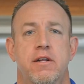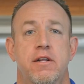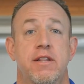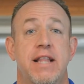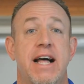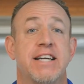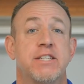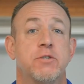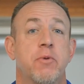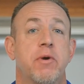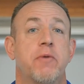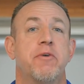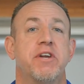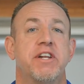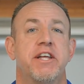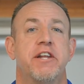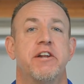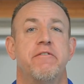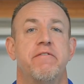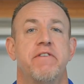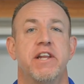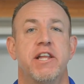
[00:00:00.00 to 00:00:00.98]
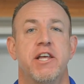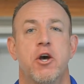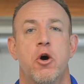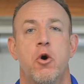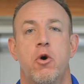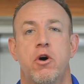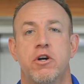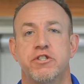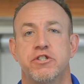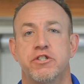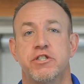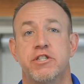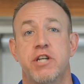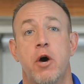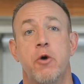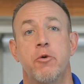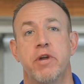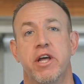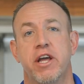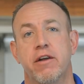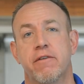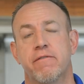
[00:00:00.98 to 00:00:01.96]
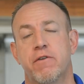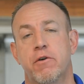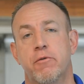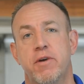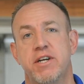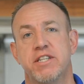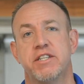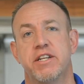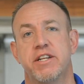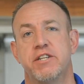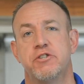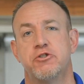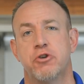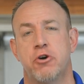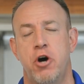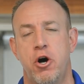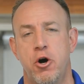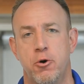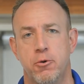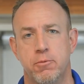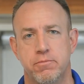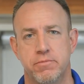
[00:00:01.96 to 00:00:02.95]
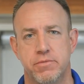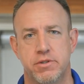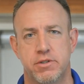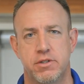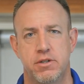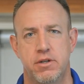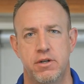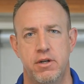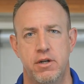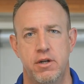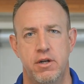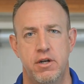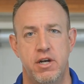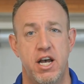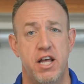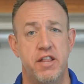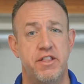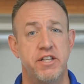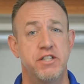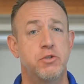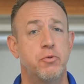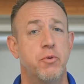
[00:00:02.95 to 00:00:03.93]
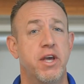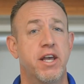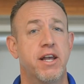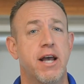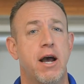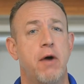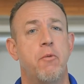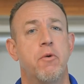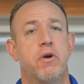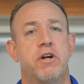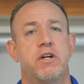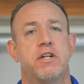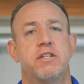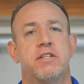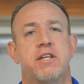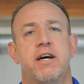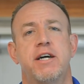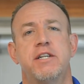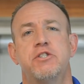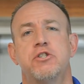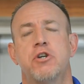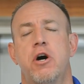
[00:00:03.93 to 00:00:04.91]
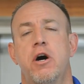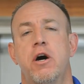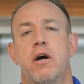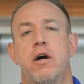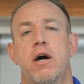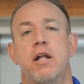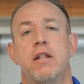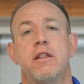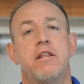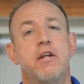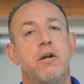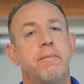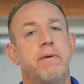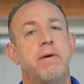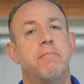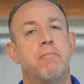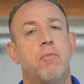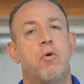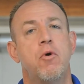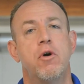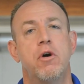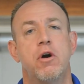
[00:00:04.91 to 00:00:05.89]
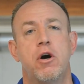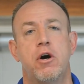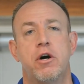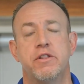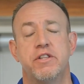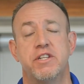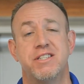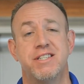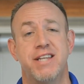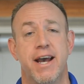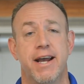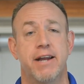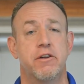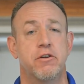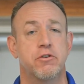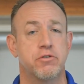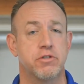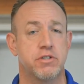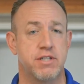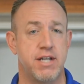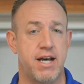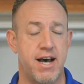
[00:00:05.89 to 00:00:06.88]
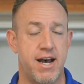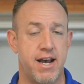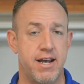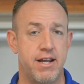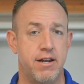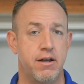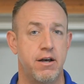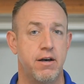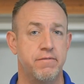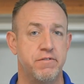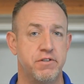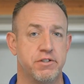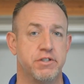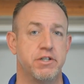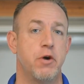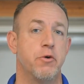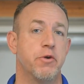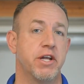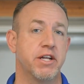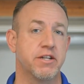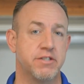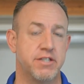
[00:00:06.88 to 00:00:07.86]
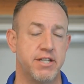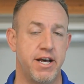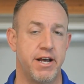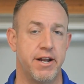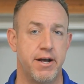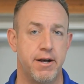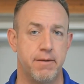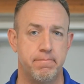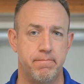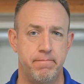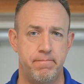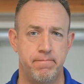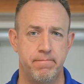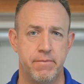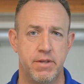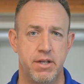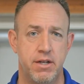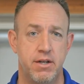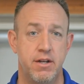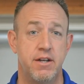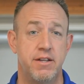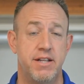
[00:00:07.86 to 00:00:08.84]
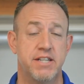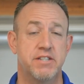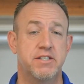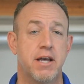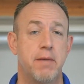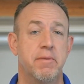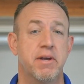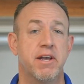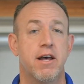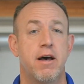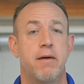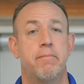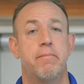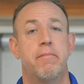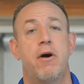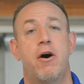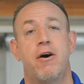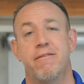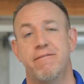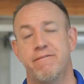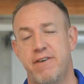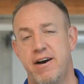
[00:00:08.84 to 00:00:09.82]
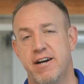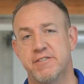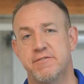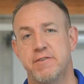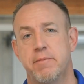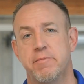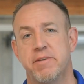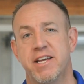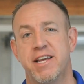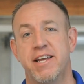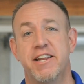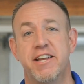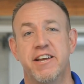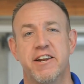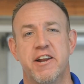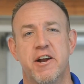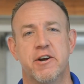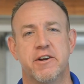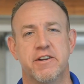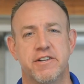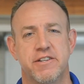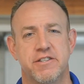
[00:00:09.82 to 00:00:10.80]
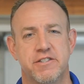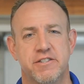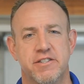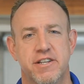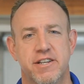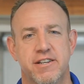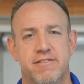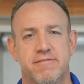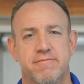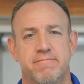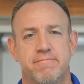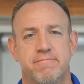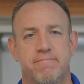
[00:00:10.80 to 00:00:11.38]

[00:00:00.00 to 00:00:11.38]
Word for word: Last week we did a video on zoning for residential homes. And this week I wanted to touch on a little bit more on the technical side of the zoning setup. That's coming up on Fox Family Heating and Air Conditioning.